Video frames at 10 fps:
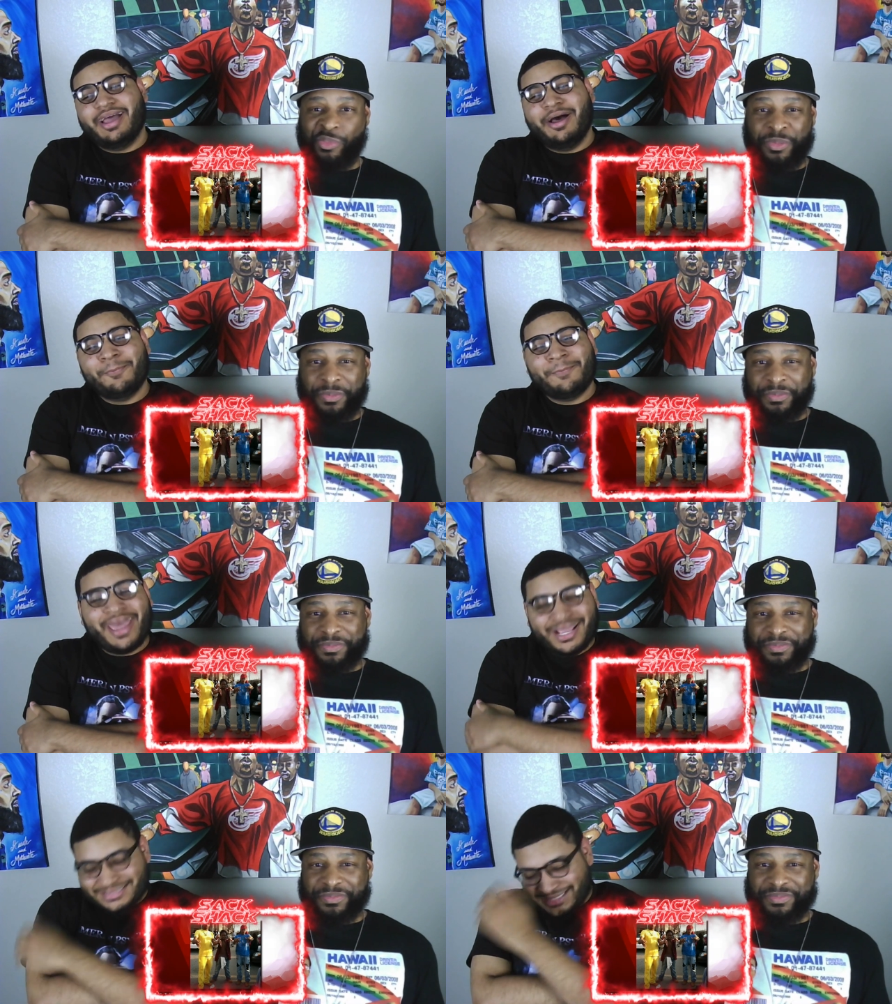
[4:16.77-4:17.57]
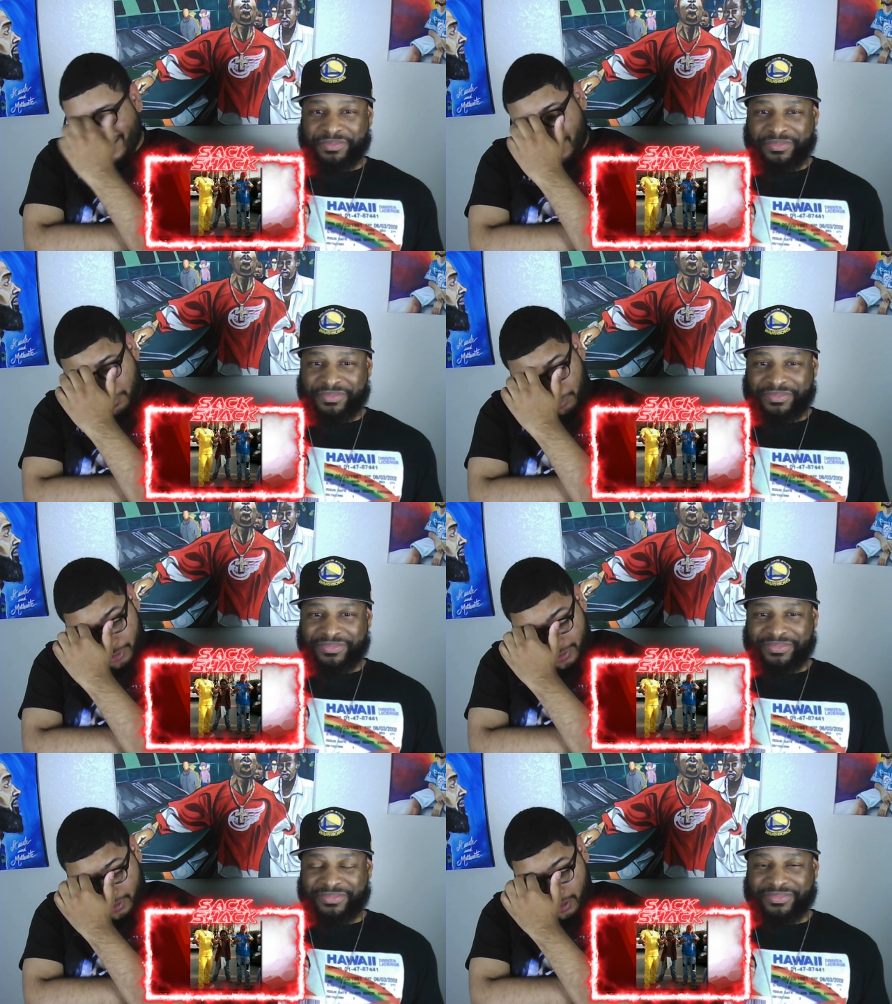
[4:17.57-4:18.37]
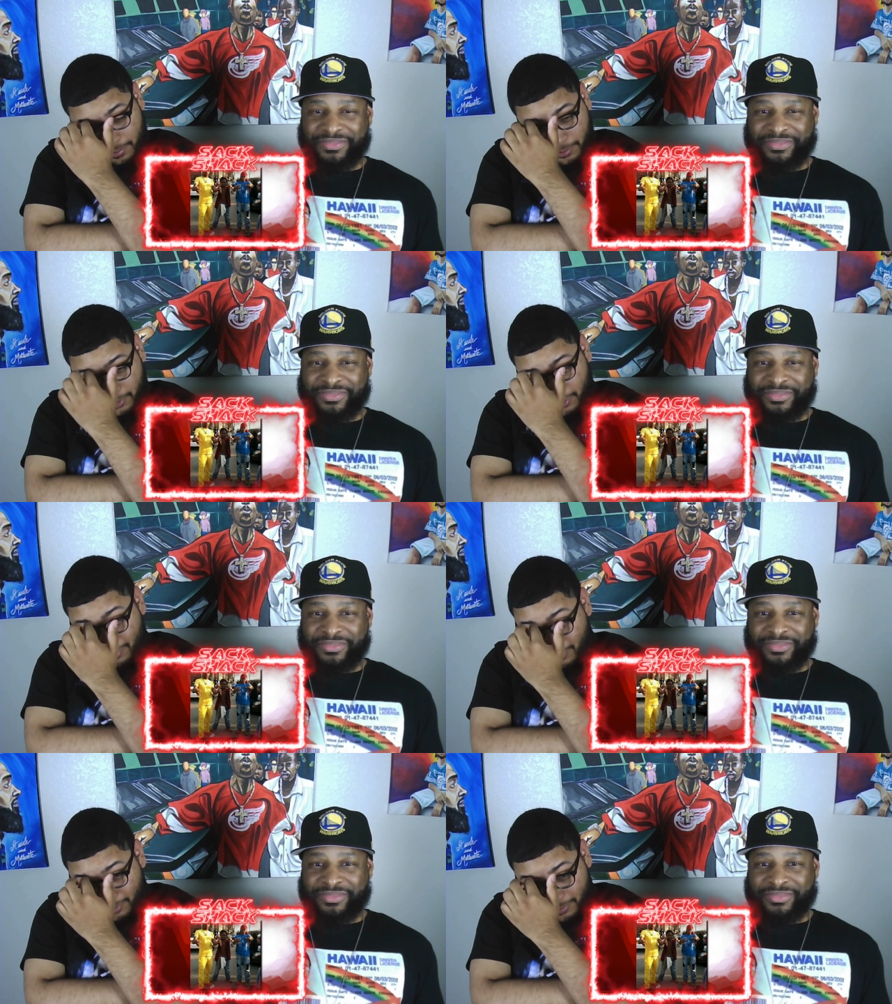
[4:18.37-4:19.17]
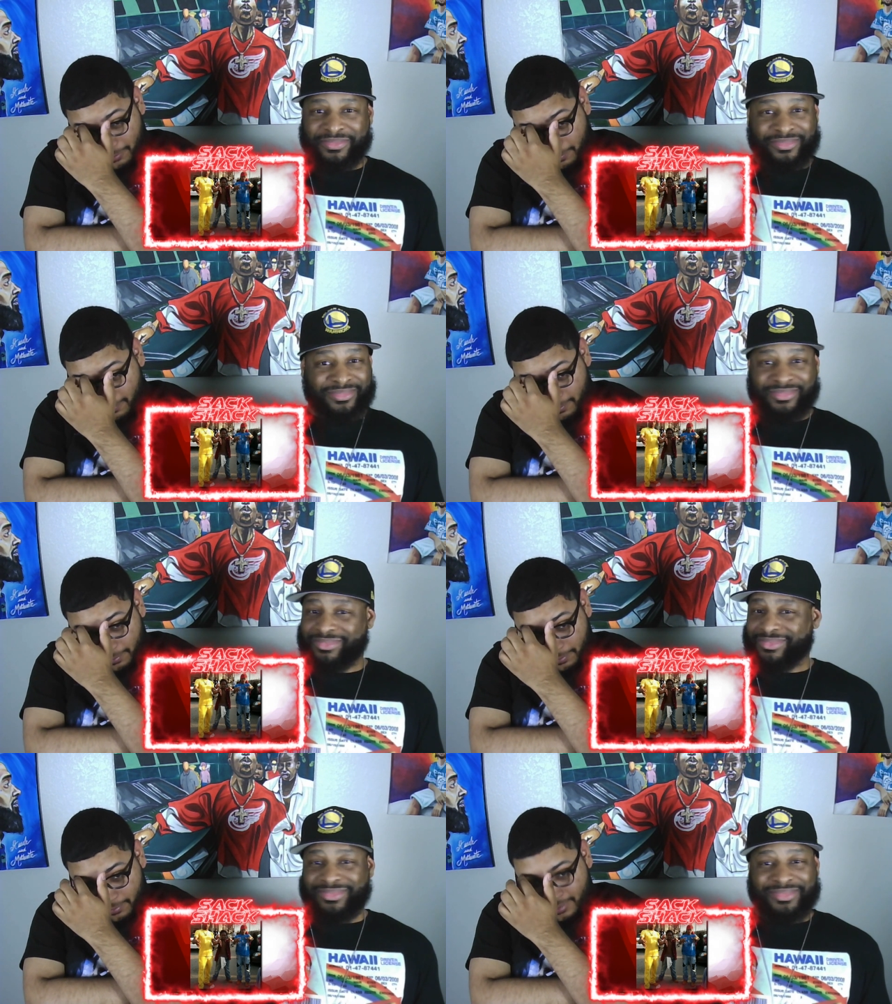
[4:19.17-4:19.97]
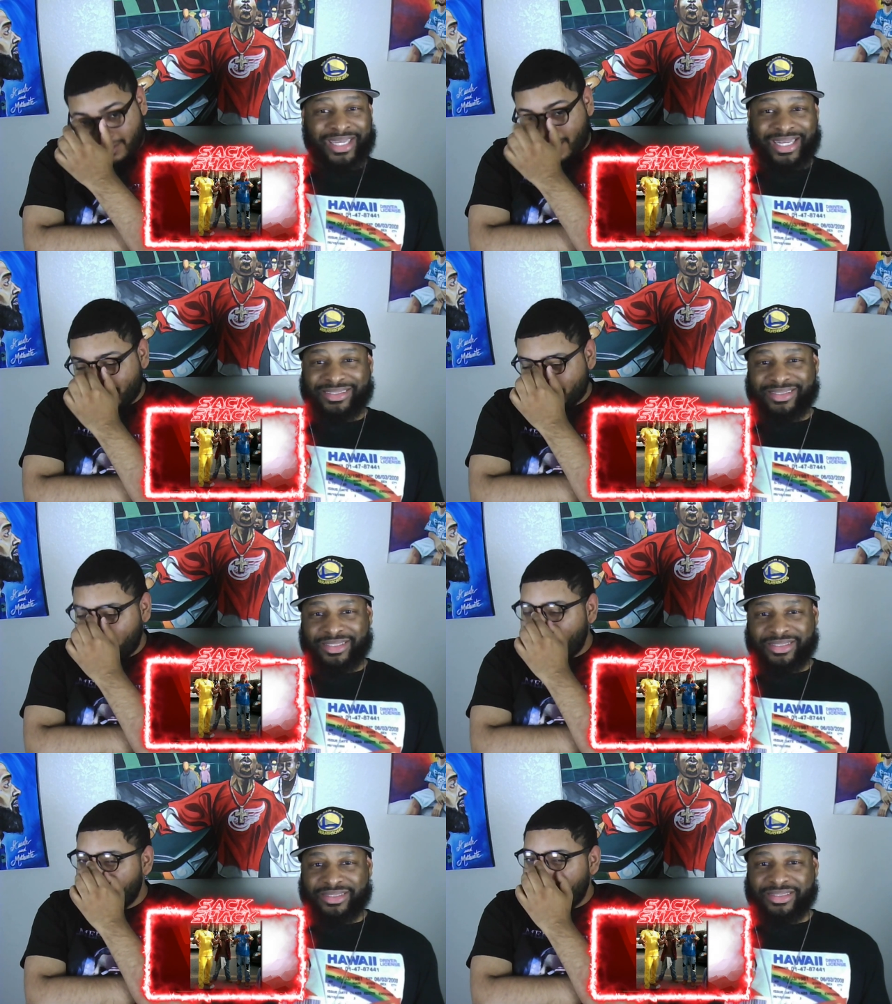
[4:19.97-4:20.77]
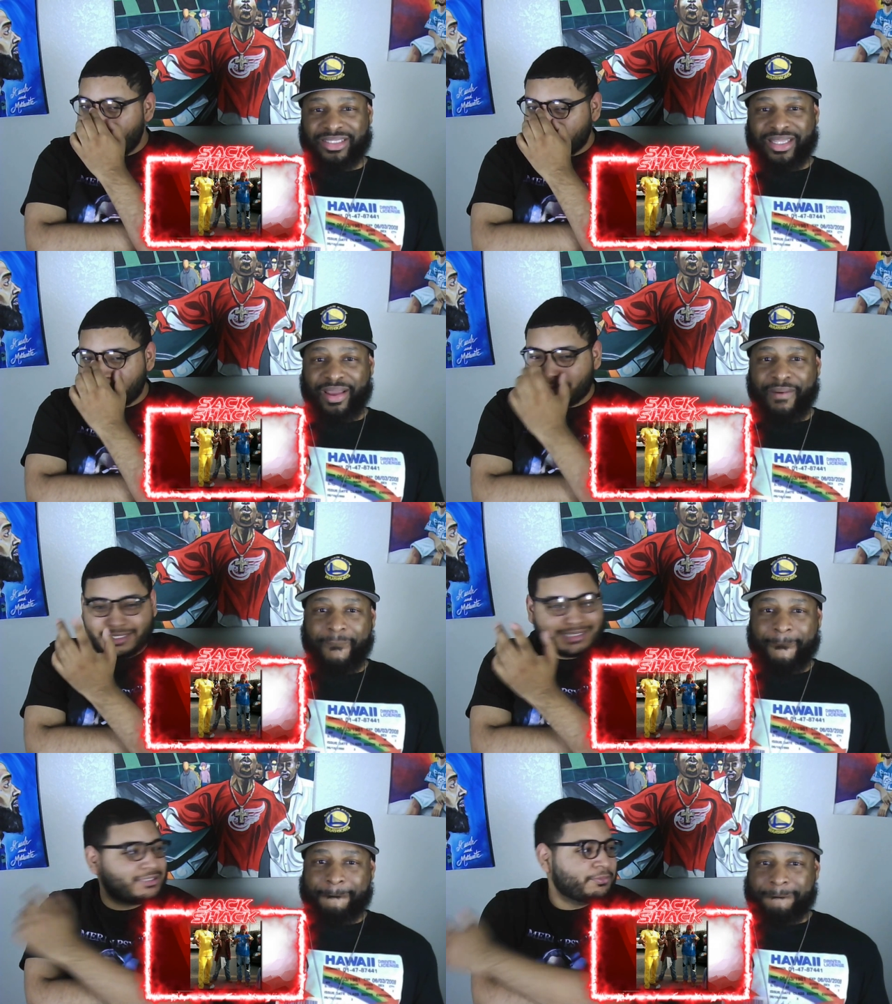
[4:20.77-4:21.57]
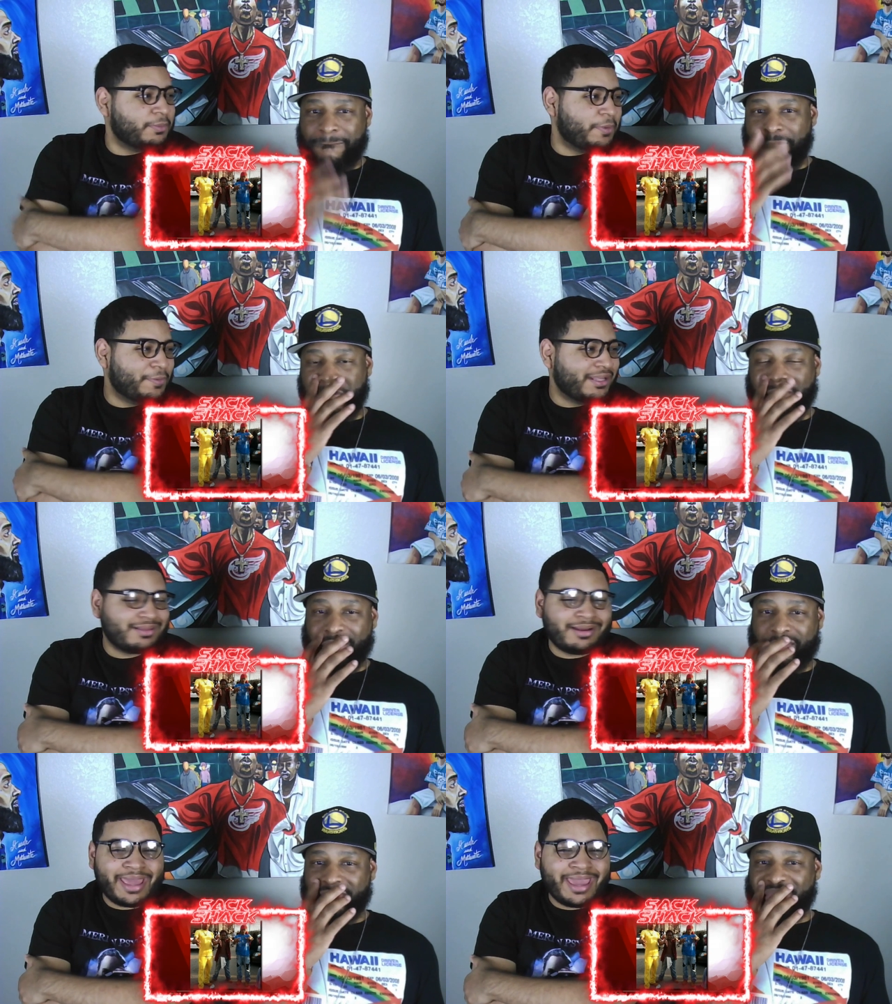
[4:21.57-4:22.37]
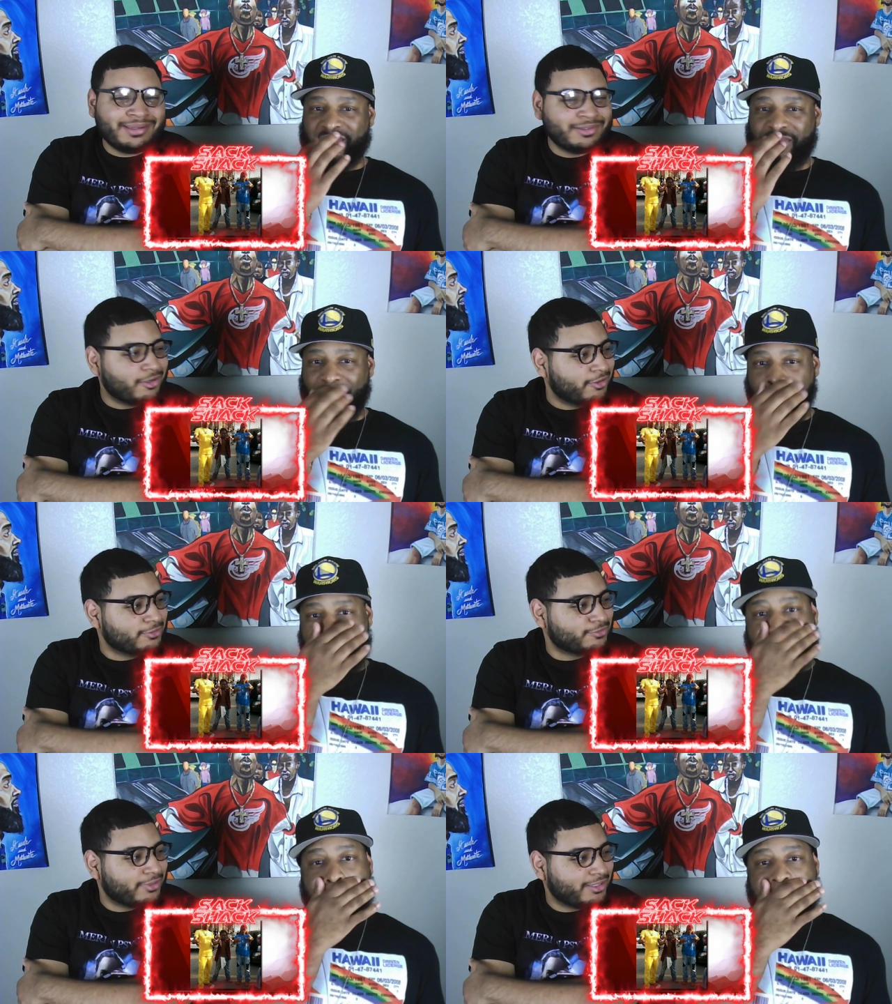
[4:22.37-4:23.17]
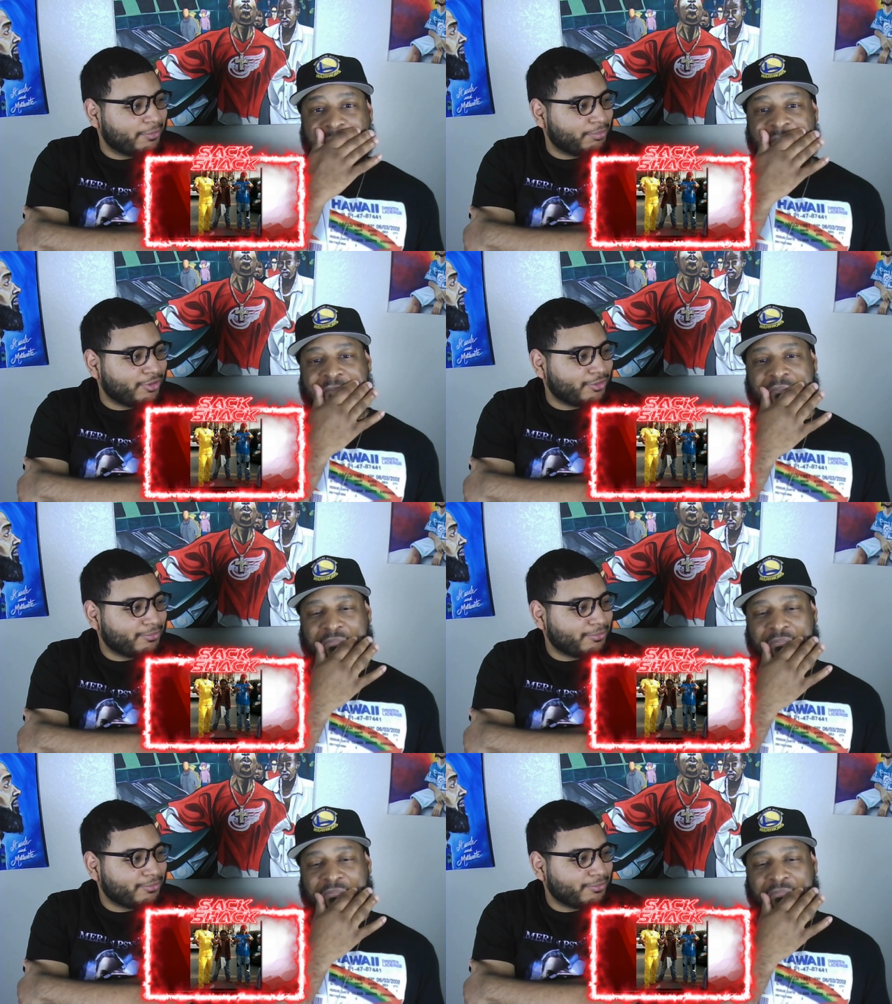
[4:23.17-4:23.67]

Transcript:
Speaker 1: Imagine him running up on you Man, like that's, that's probably why he was able to get so many people. They thought an eight year old was running up on him.